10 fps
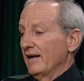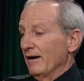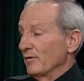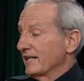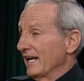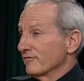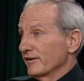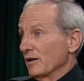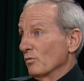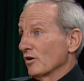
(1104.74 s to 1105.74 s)
And we can't
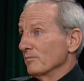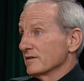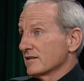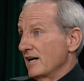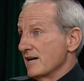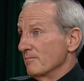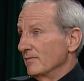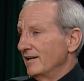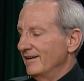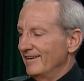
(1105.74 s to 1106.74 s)
forget workman's comp.
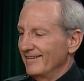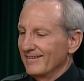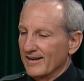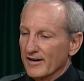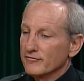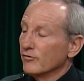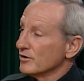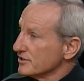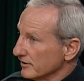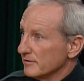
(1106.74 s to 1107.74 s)

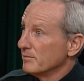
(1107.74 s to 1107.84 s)
Unfortunately,